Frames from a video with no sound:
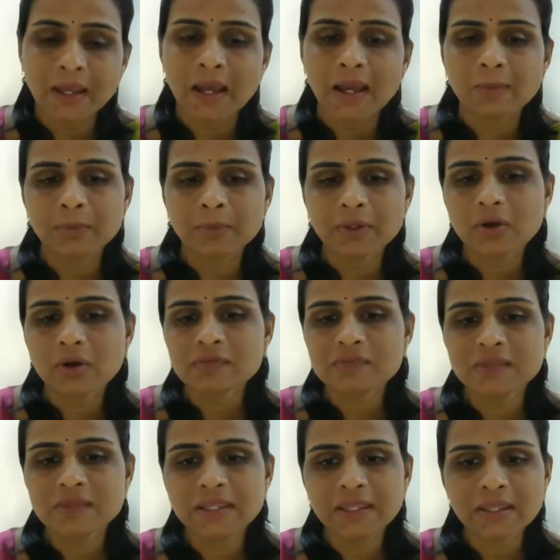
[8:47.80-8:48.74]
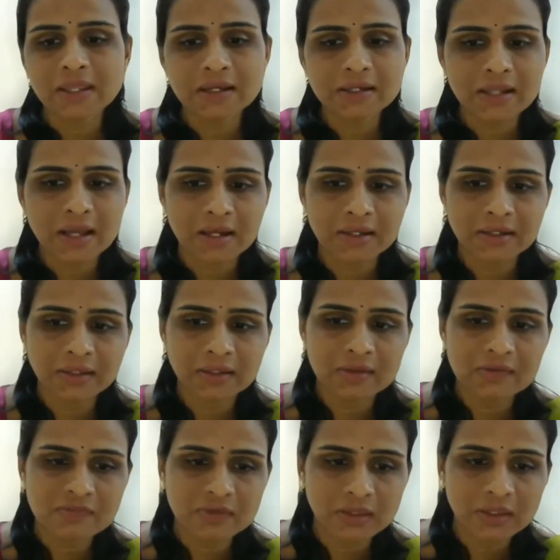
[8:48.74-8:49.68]
Because ghee and honey
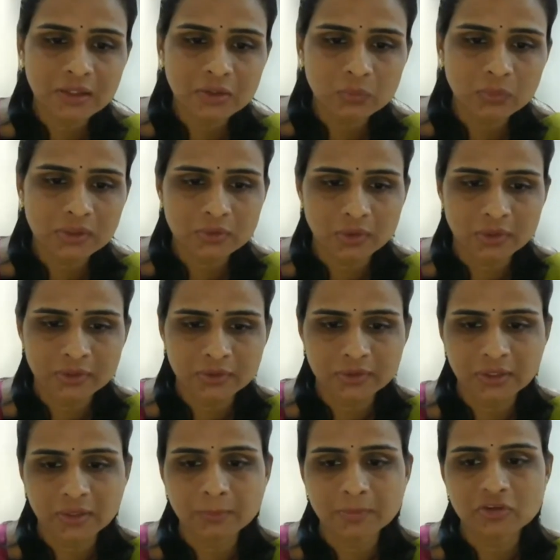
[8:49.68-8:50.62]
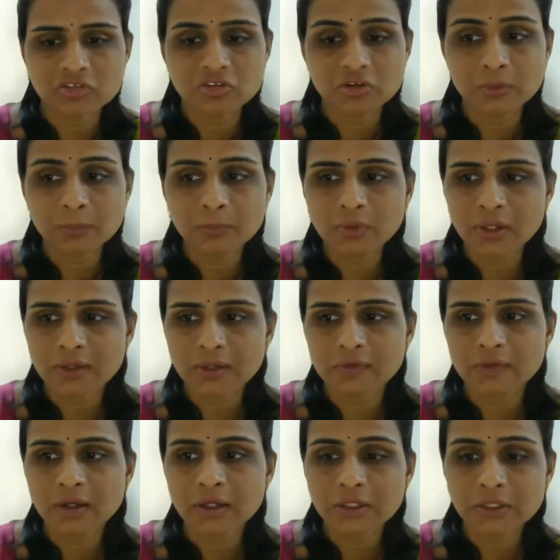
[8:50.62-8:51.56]
is equal quantity may stimulate
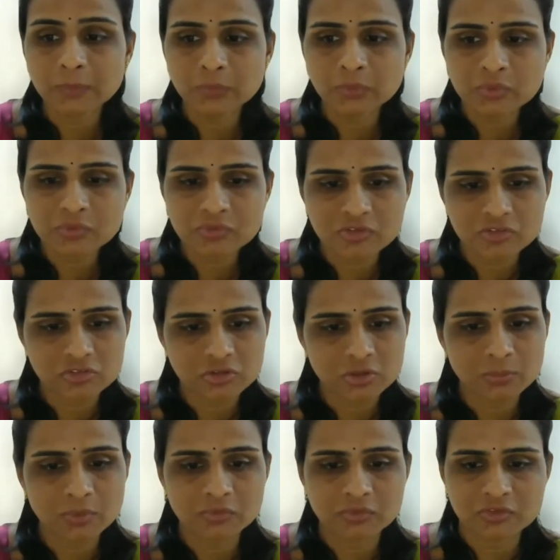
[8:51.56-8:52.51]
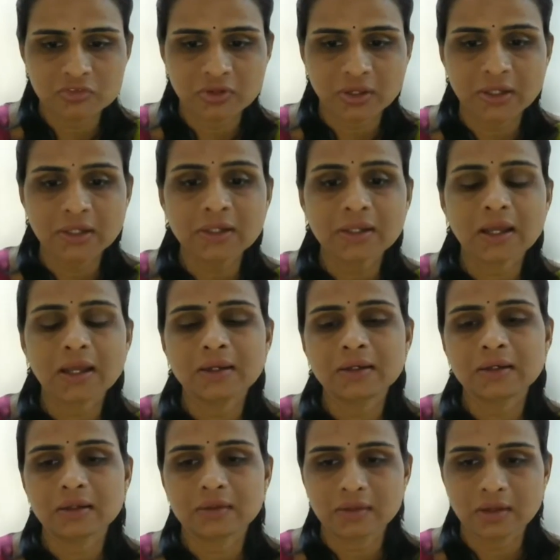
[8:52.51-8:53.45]
the immune system of the child,
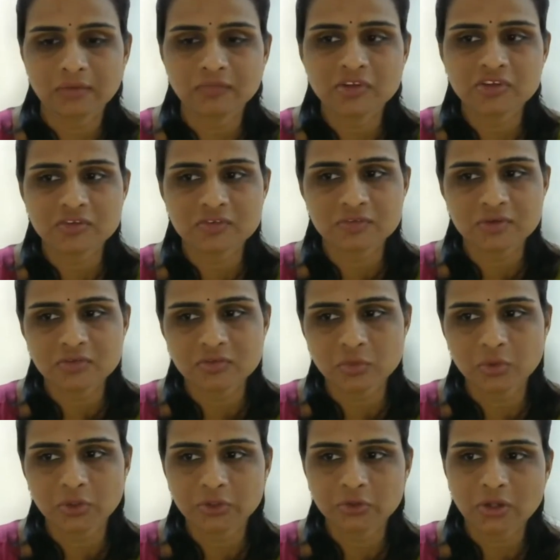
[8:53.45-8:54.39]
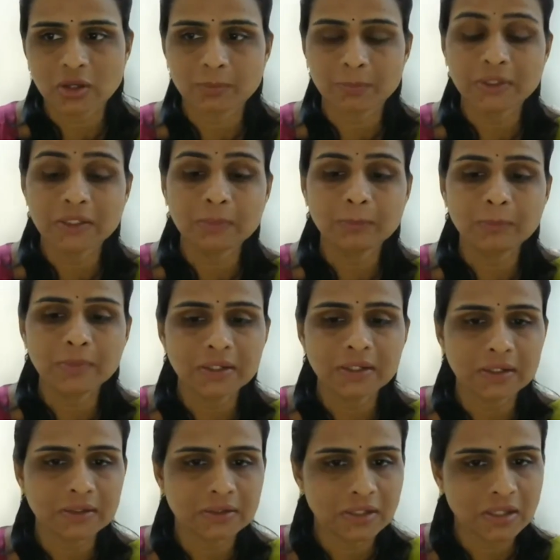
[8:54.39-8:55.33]
and which is just going to happen
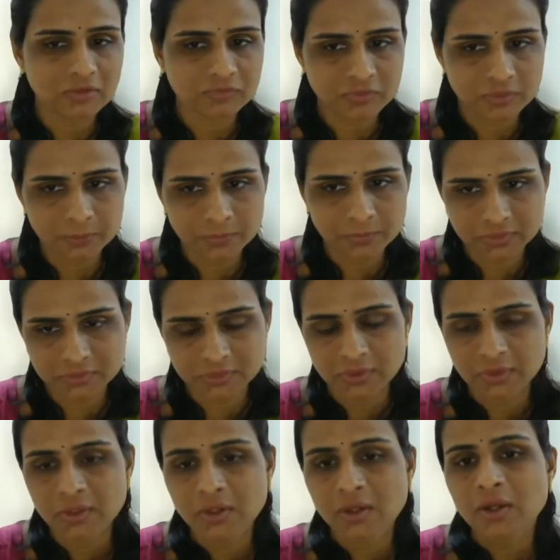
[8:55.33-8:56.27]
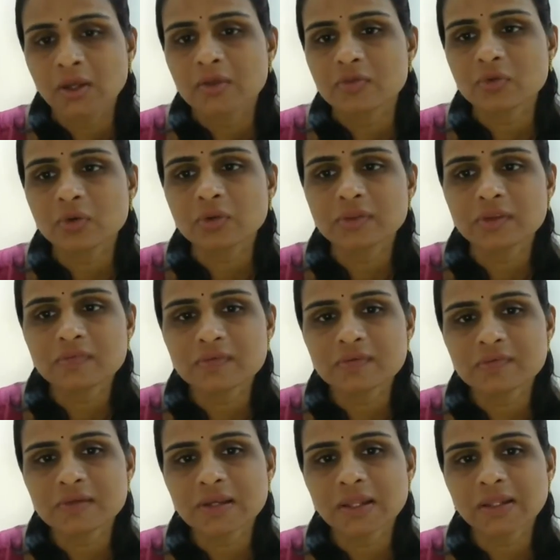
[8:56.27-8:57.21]
immediately after birth. So this
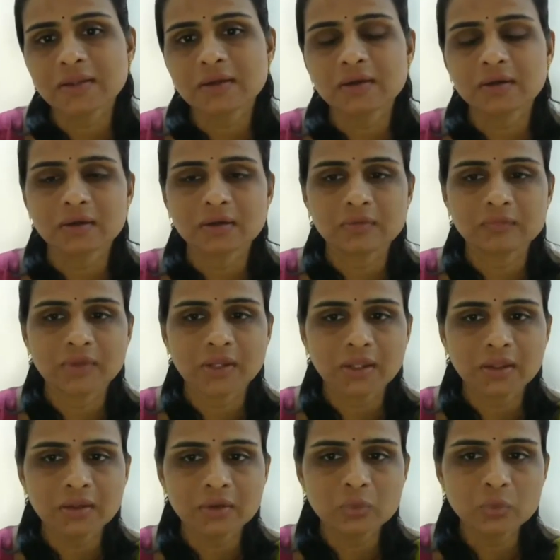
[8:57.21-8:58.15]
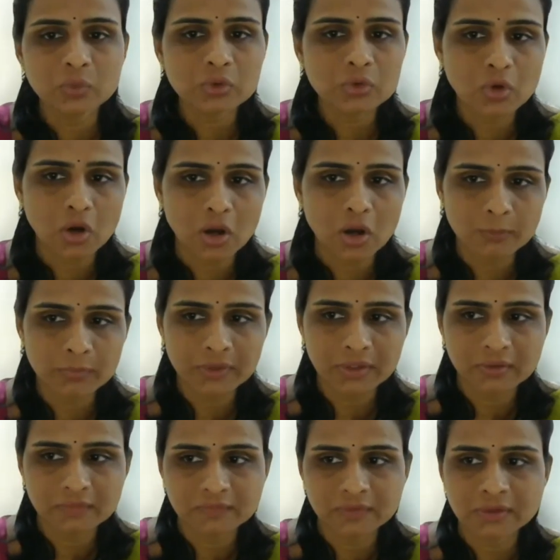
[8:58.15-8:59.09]
is like a very good
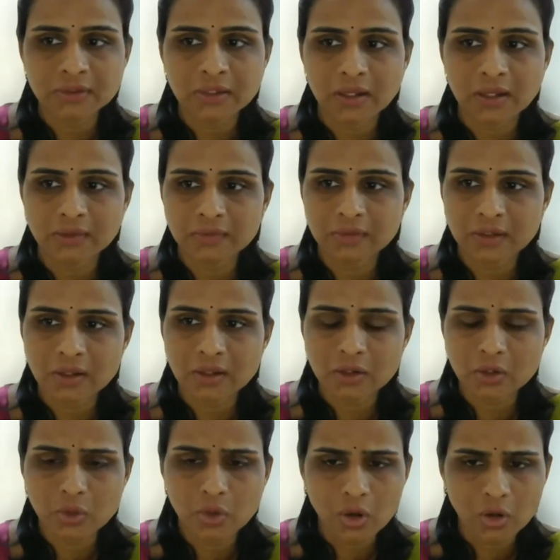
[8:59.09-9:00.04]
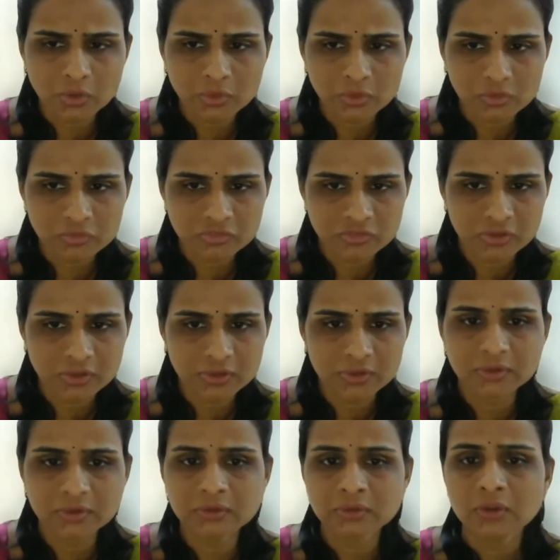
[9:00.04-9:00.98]
combination, and there are a lot of
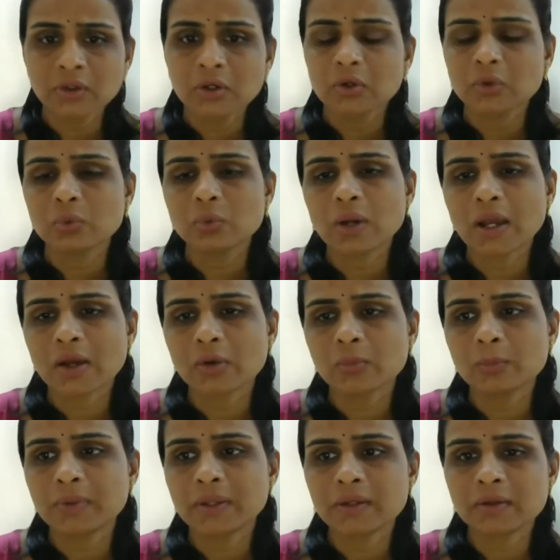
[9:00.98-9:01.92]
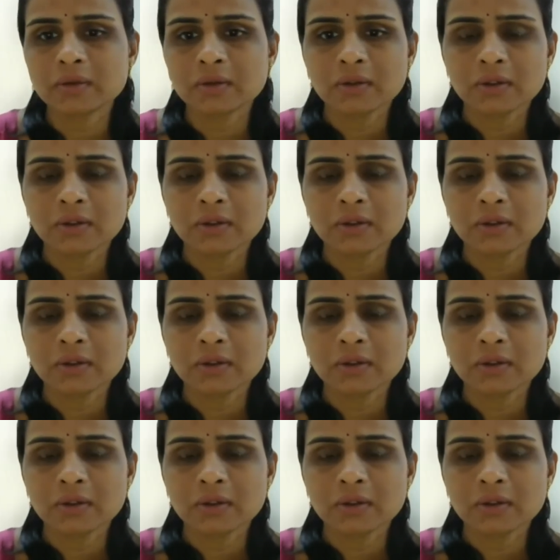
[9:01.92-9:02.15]
children who have been